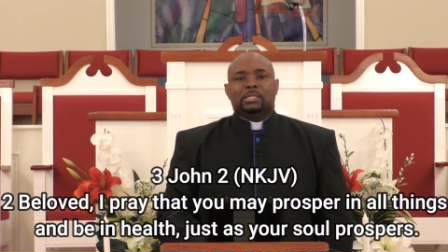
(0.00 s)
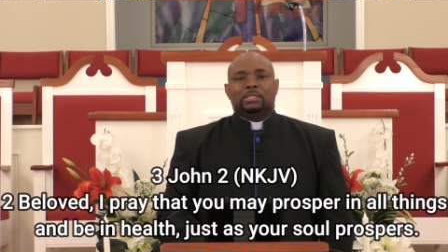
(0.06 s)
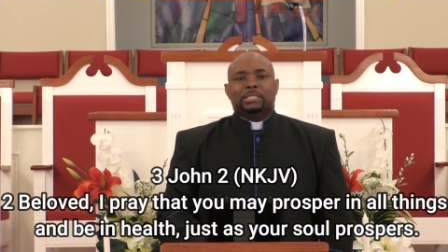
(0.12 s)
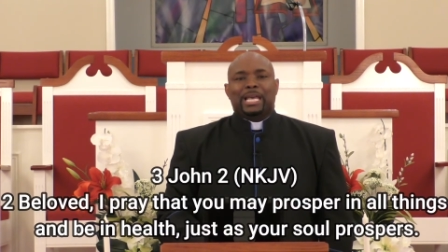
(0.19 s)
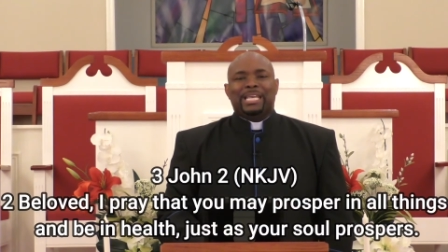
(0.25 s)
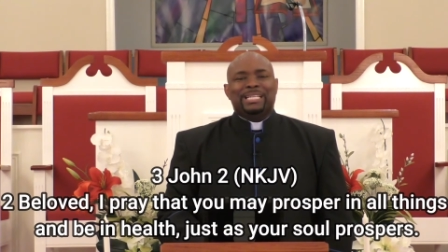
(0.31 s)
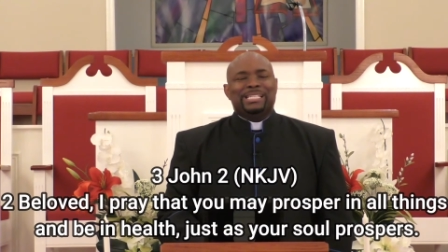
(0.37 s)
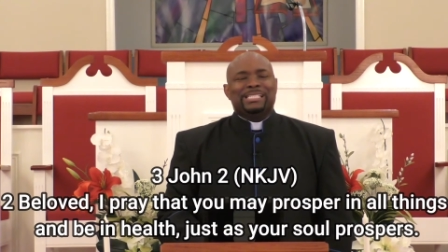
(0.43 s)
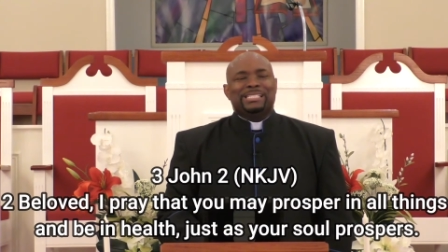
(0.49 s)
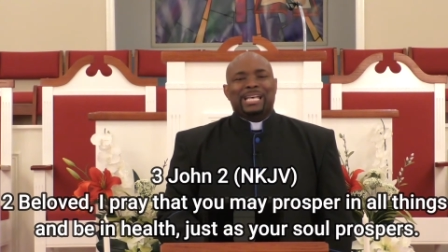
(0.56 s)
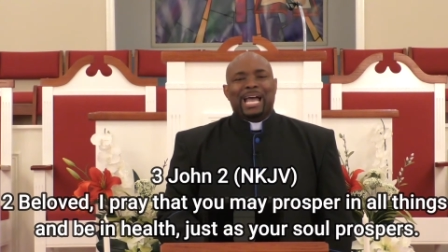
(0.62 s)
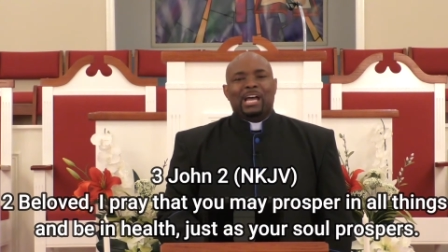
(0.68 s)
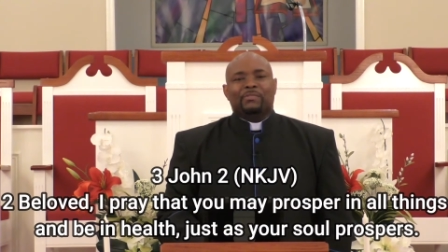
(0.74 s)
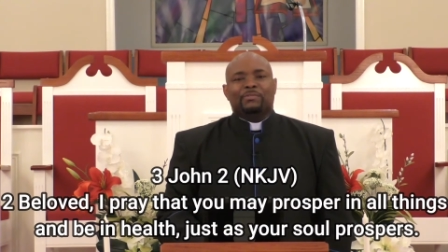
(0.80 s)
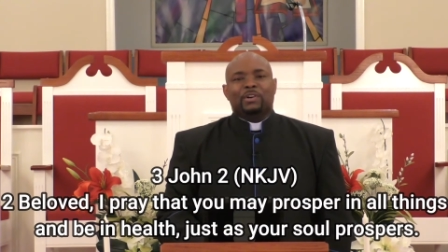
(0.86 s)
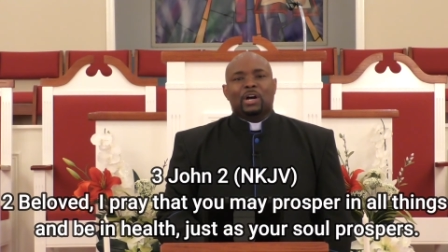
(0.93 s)
that He
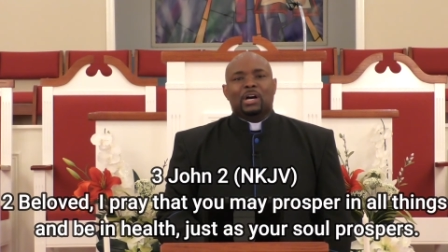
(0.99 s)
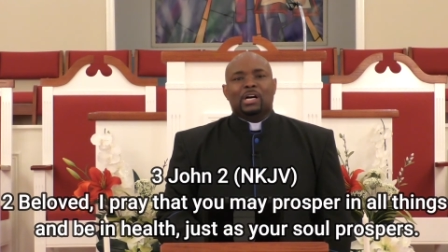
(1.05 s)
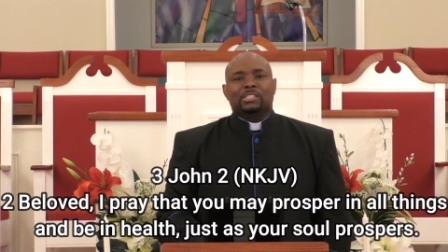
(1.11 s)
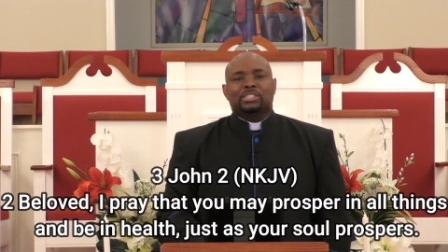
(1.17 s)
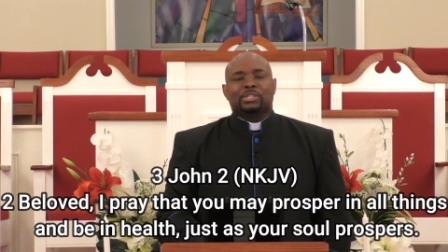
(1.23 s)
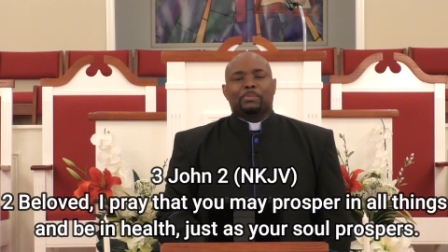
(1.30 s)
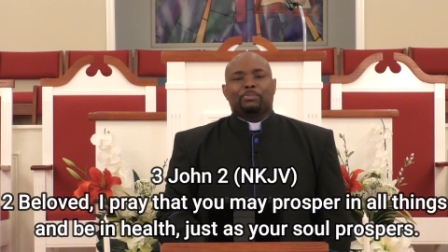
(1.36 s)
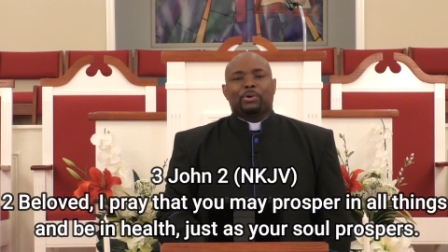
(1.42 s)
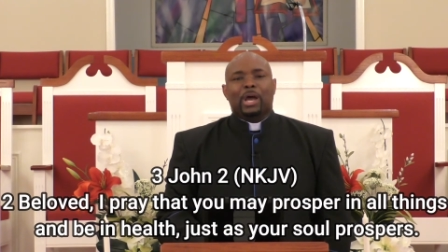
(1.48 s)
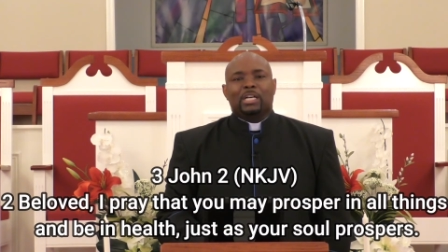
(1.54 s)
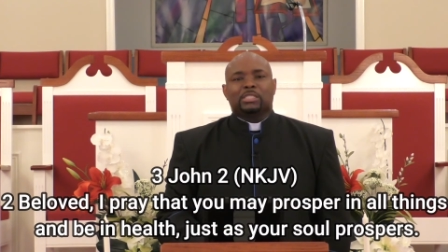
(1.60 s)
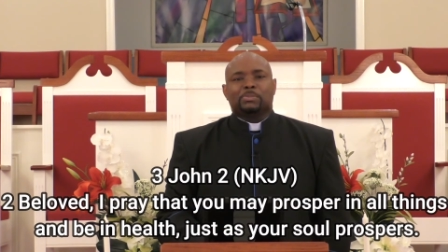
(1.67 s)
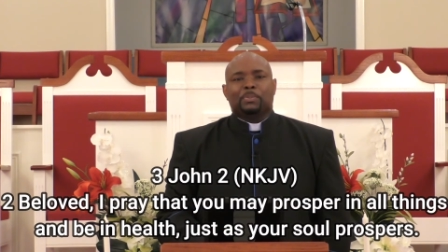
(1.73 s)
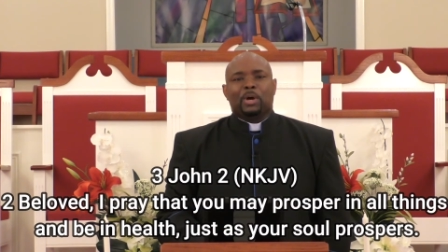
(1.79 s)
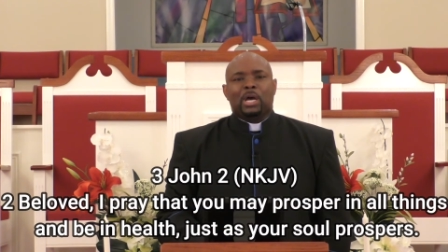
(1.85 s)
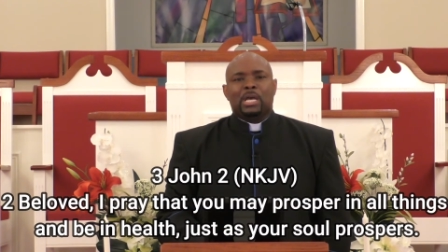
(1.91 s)
desired for us to
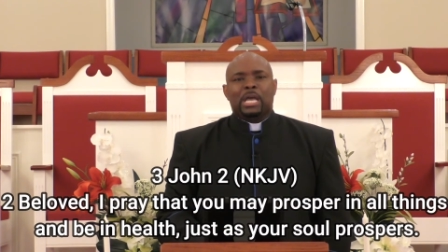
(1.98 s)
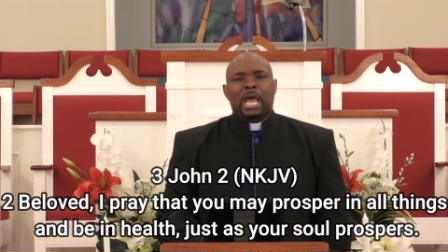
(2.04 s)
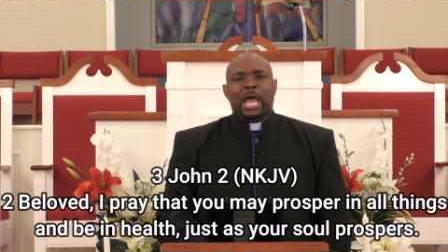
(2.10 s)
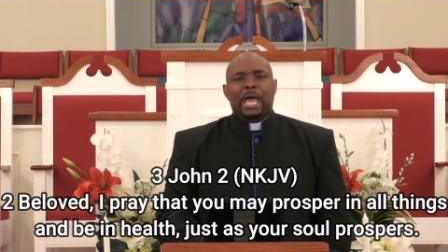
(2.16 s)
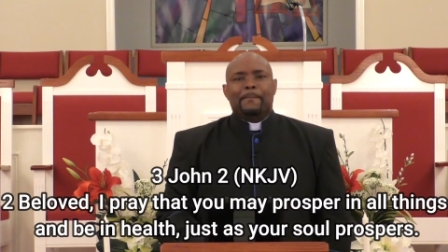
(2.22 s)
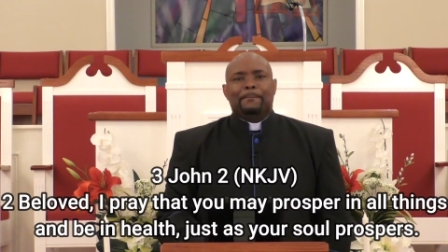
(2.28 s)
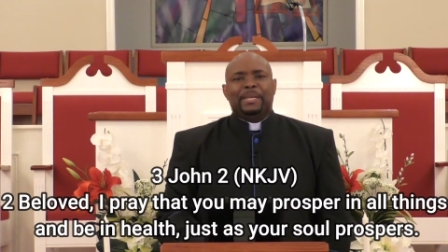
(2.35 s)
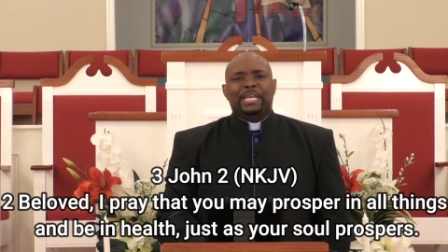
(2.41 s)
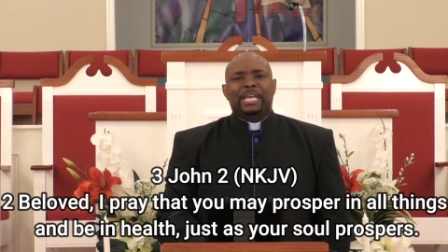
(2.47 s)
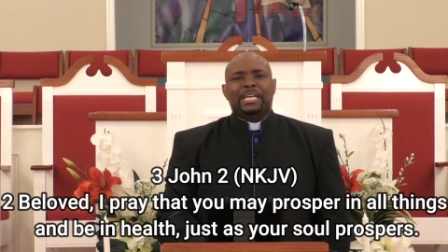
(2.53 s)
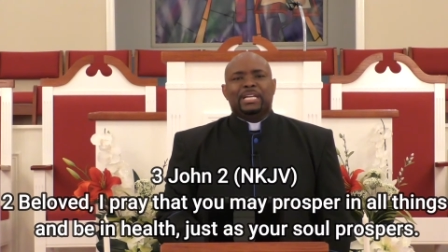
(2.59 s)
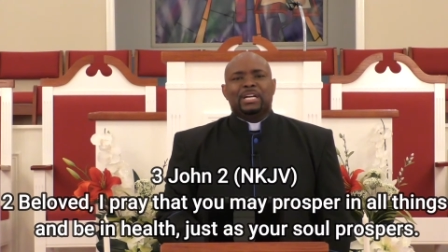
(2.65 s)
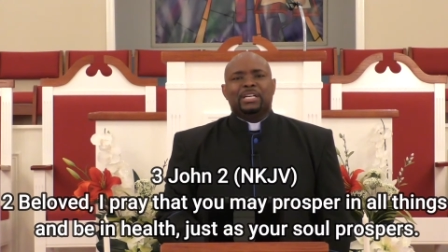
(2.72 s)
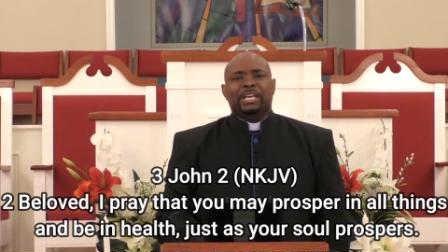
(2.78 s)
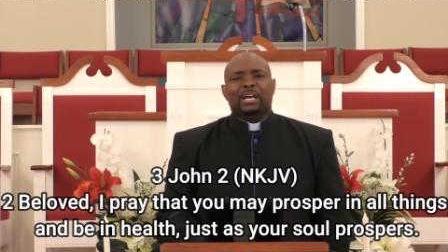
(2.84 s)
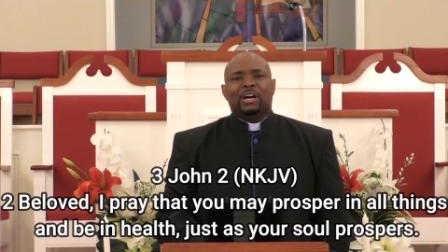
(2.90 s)
prosper and be in
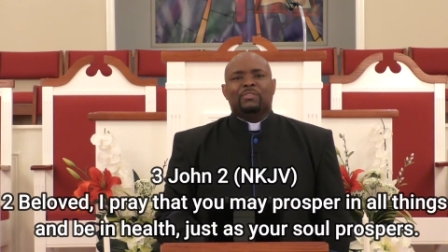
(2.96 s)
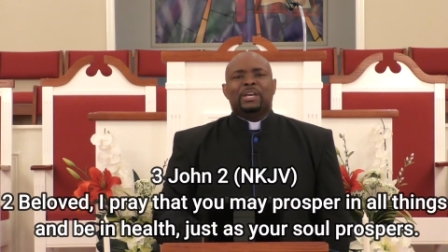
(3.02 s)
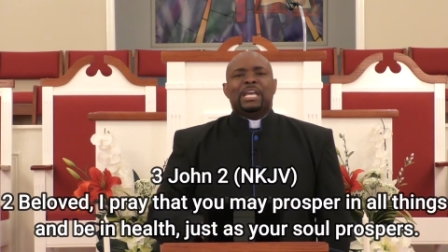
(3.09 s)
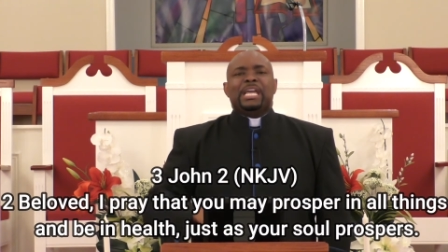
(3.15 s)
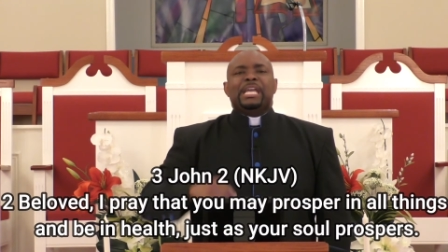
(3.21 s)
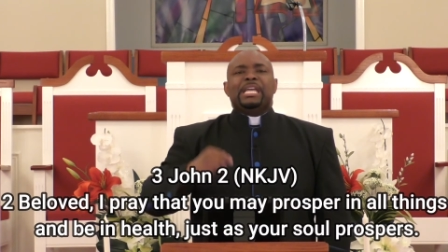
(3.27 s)
good health,